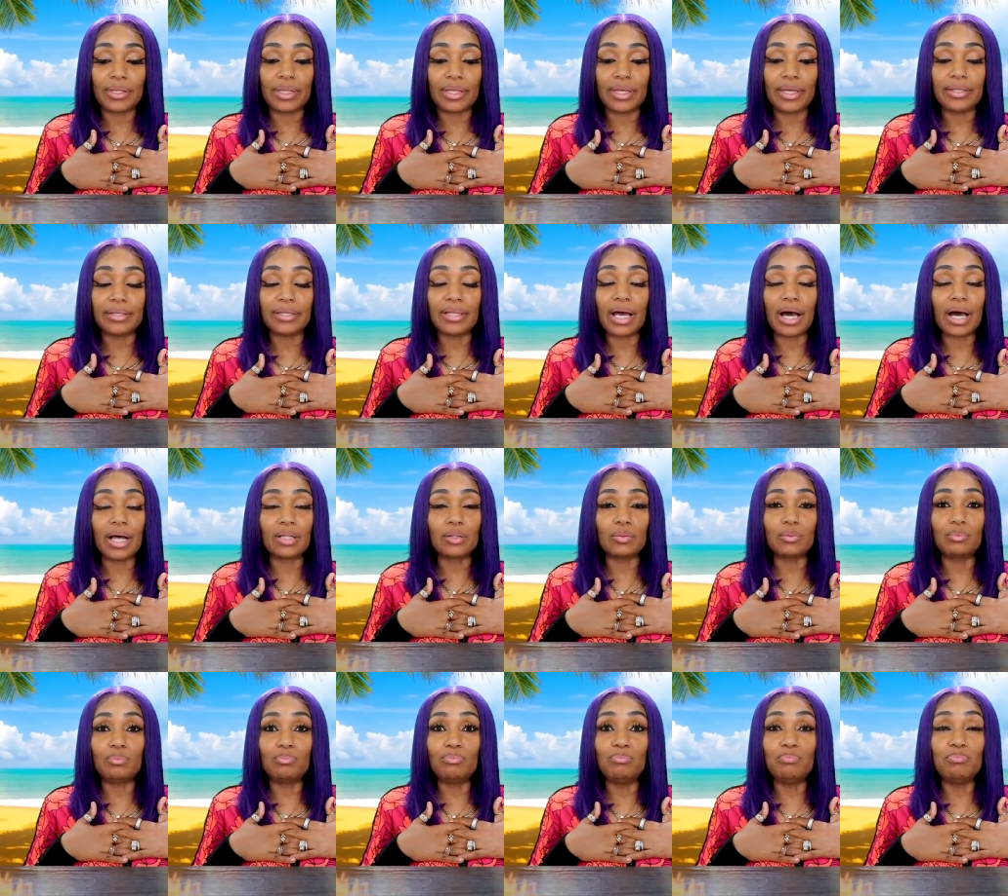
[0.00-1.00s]
in
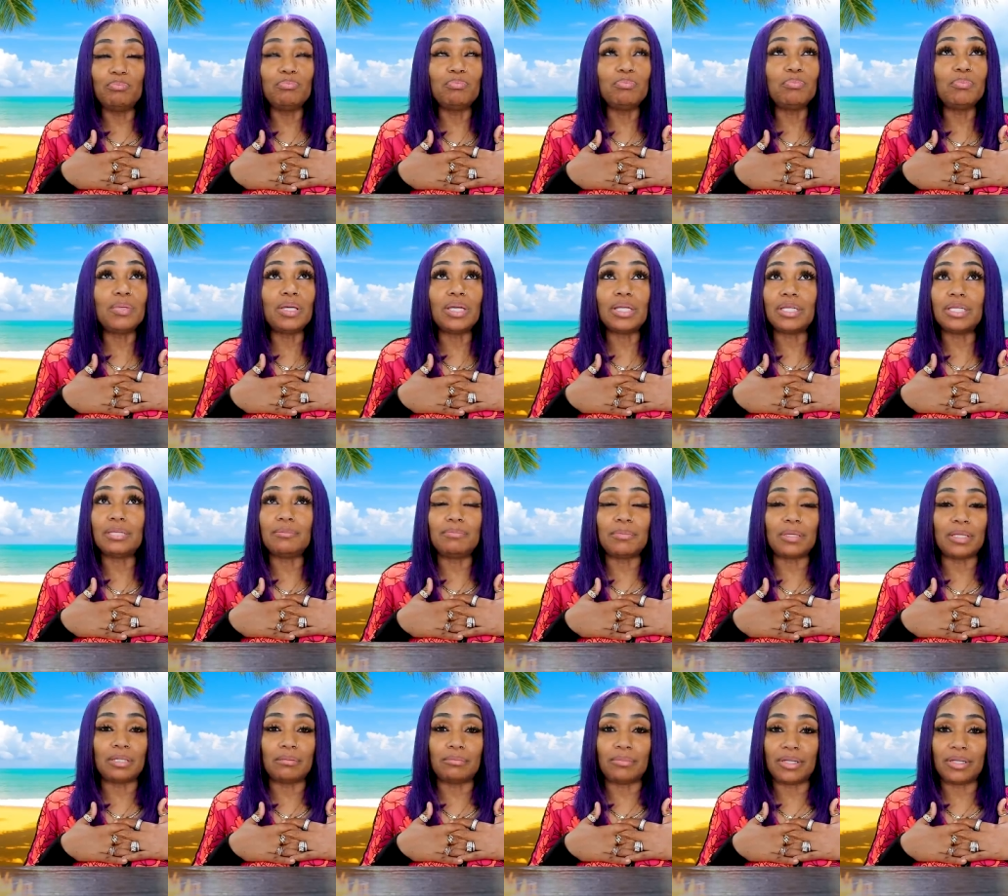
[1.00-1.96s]
uh, many, many,